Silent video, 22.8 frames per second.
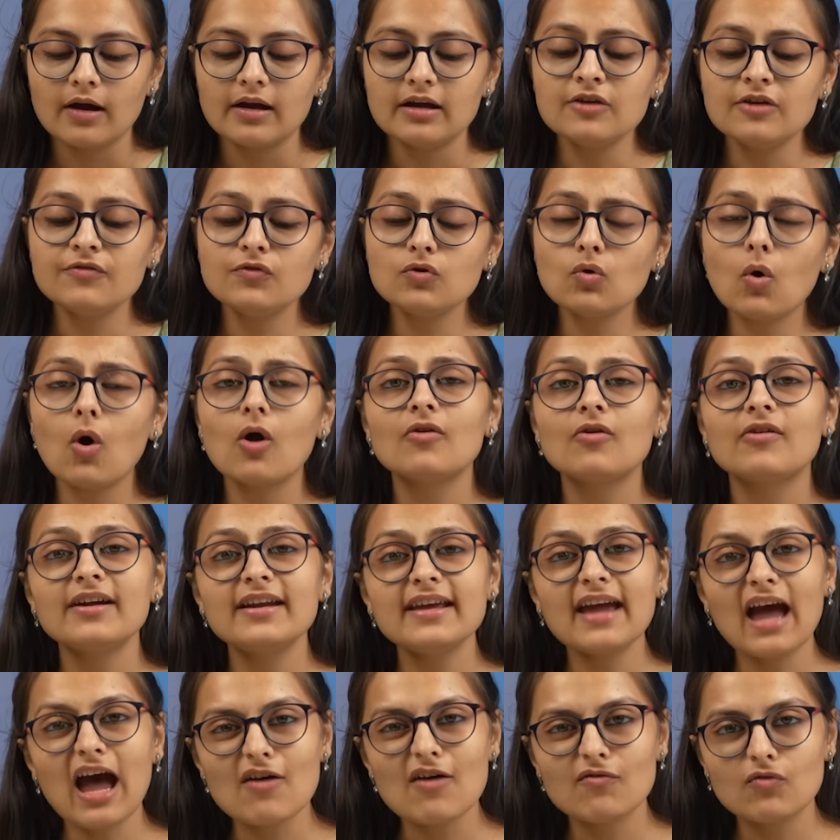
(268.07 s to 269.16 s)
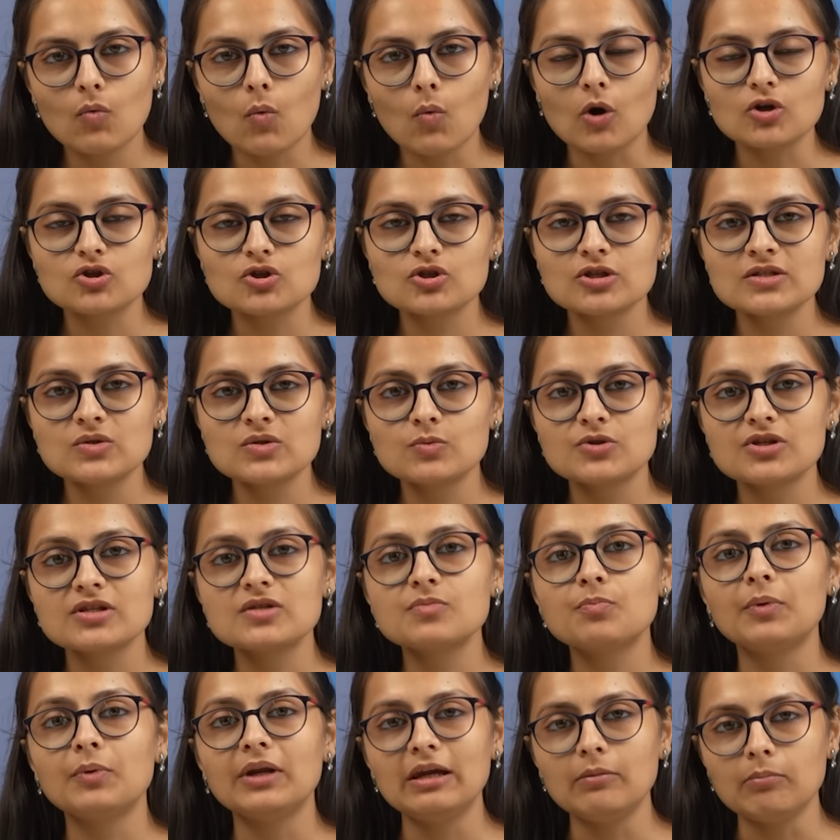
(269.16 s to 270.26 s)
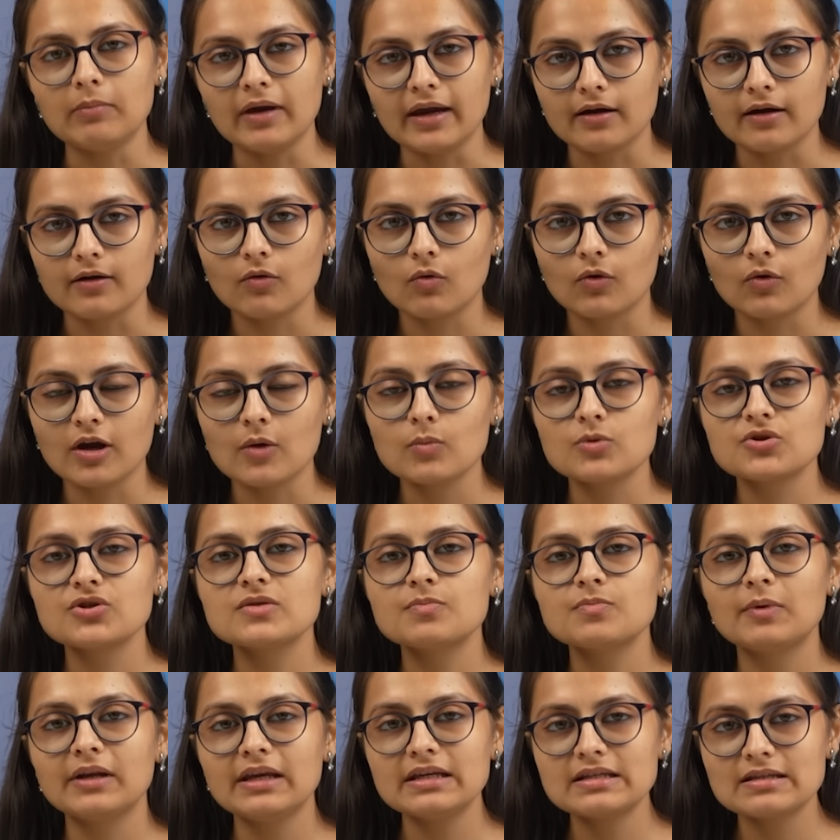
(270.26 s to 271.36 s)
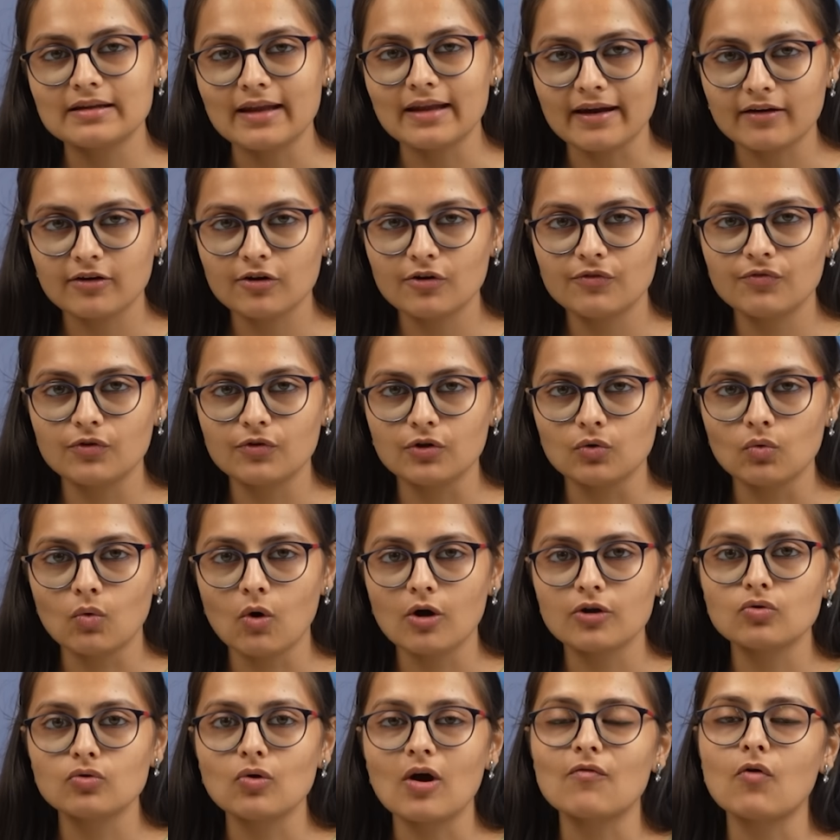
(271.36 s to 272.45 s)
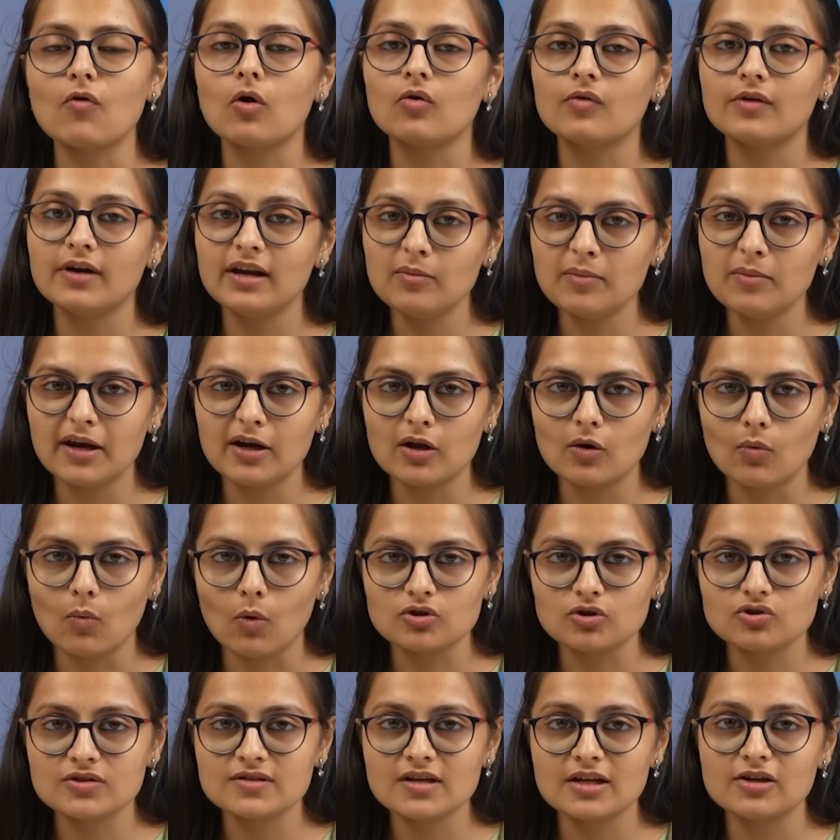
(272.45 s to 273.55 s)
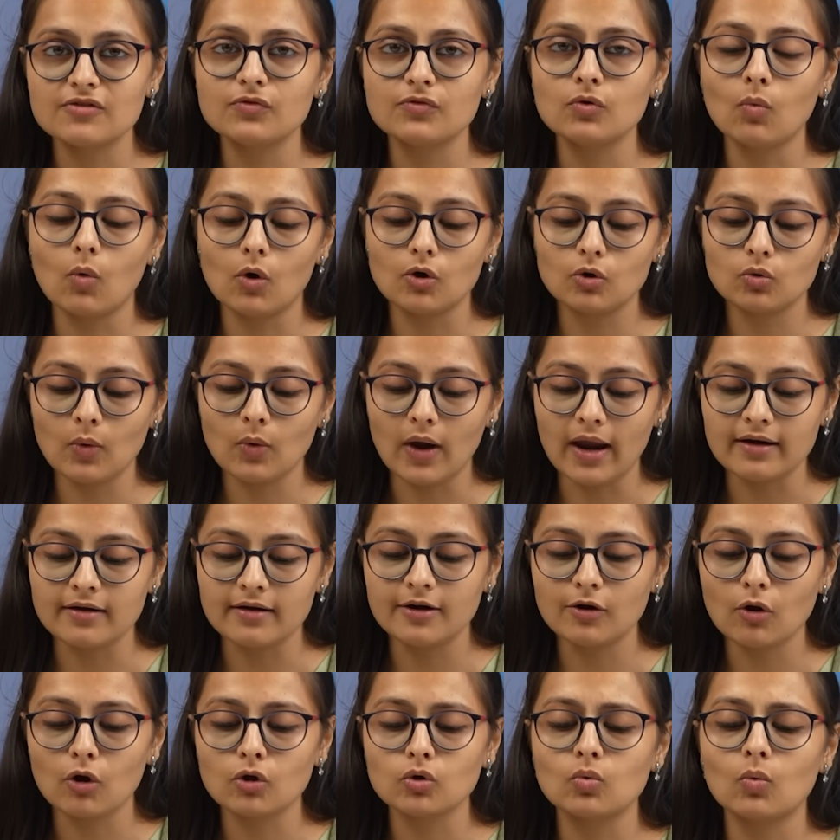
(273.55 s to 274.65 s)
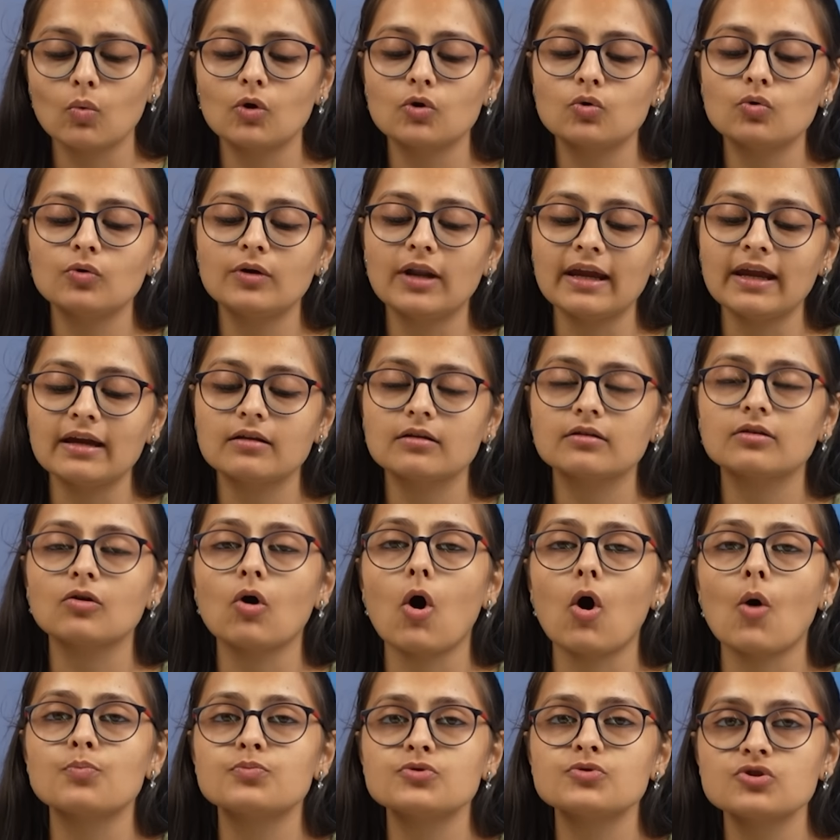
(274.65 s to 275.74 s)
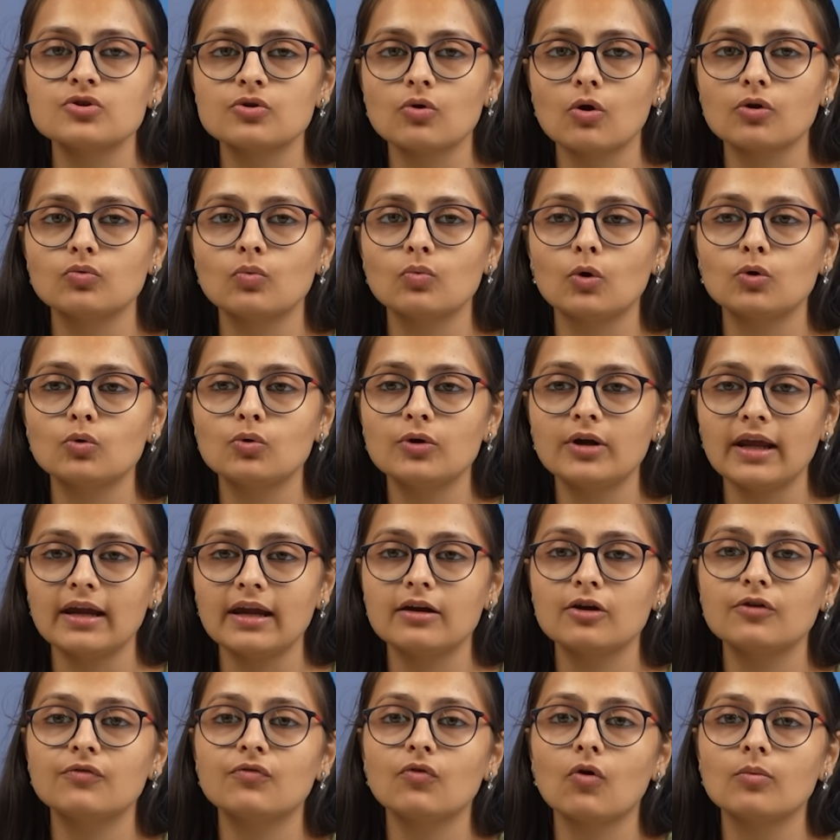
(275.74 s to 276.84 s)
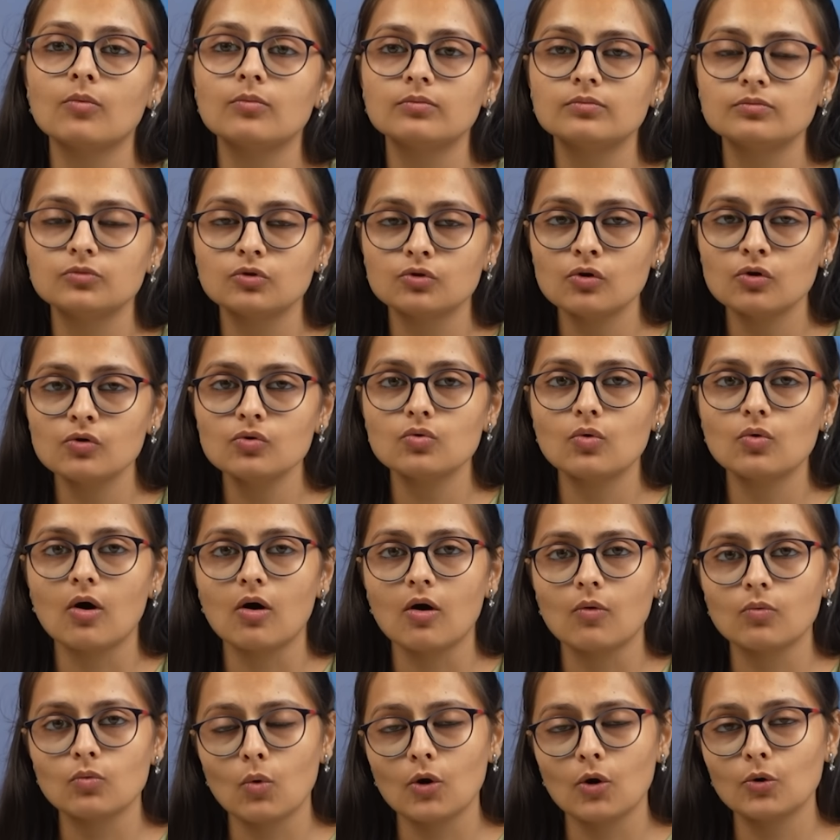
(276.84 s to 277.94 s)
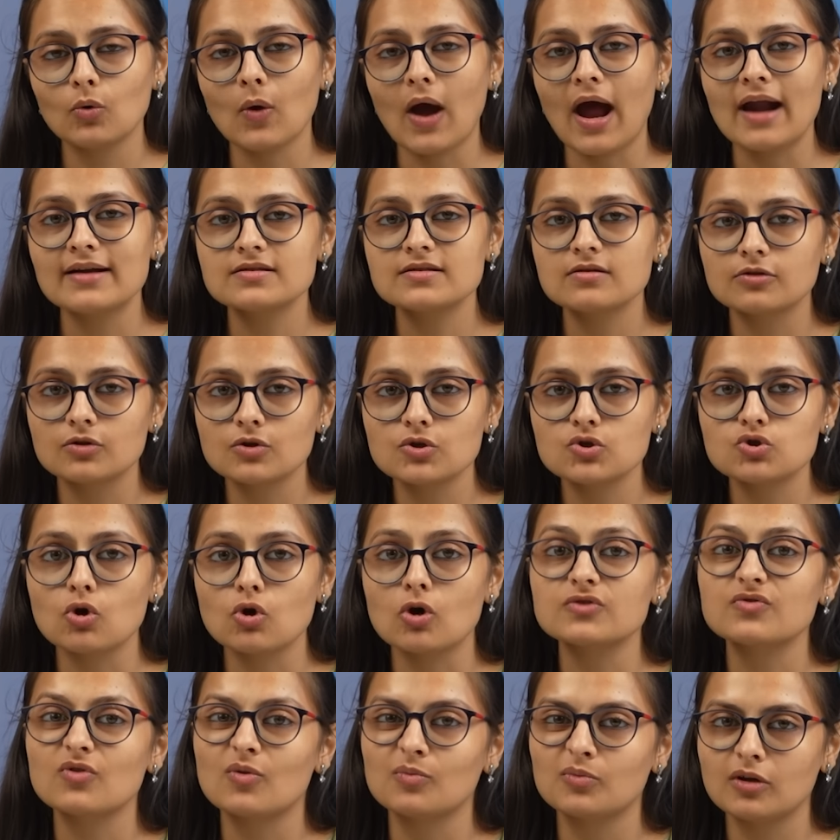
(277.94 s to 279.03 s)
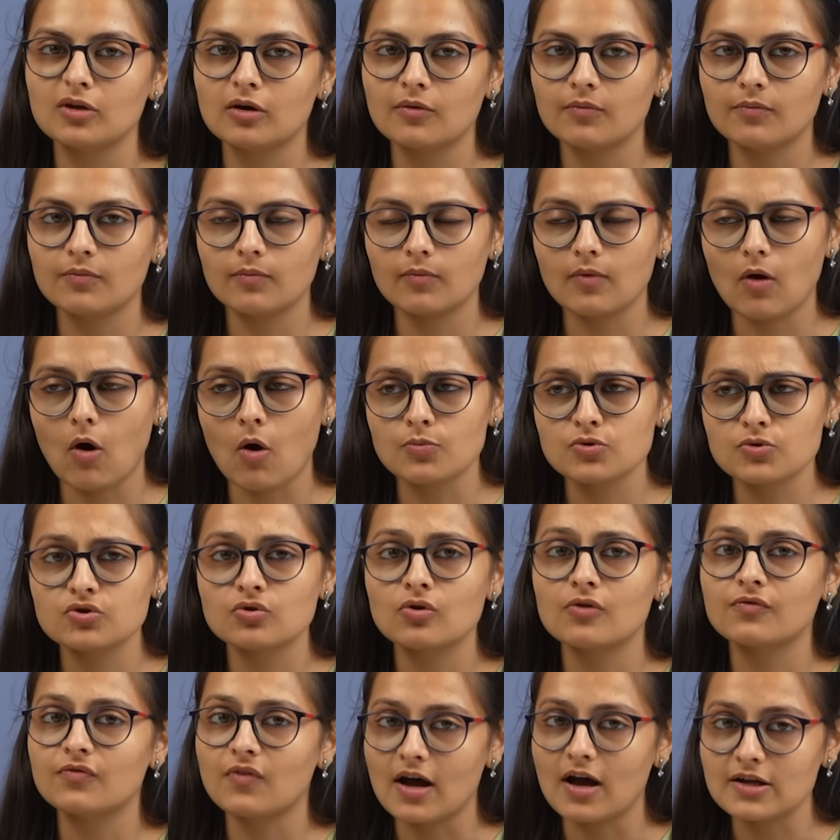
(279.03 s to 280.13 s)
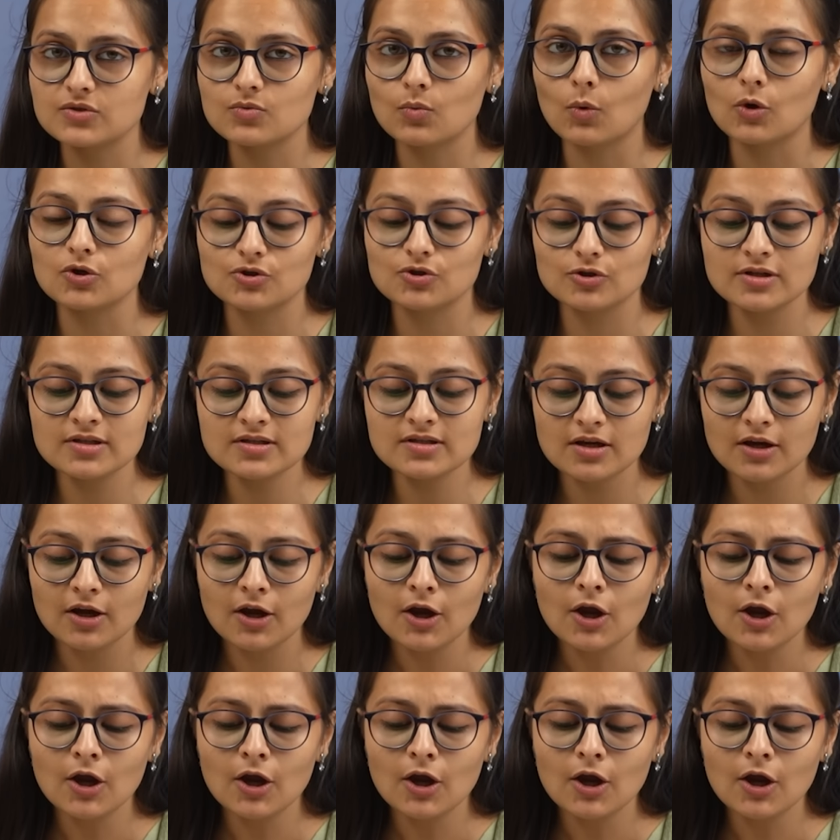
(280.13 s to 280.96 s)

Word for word: if you already have a watch list which is pre-made okay which is pre-selected for you or you have already made a watch list and if you want to edit or you want to take the option or you want to take it from you know uh, you want to add certain stocks from the option of fast watch list